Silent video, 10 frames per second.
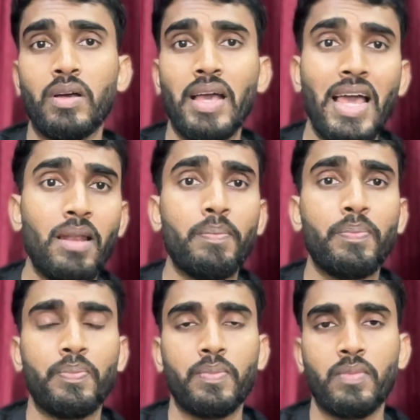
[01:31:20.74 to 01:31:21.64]
help,
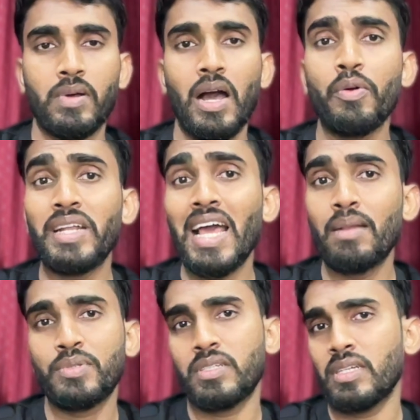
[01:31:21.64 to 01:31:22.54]
how it
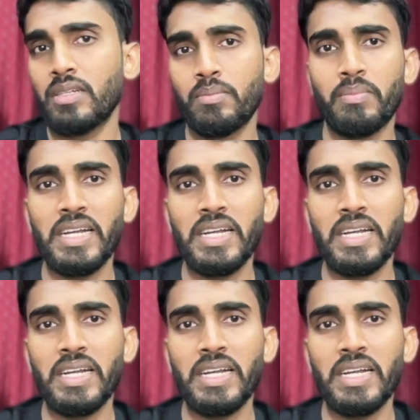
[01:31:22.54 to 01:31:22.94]
helps in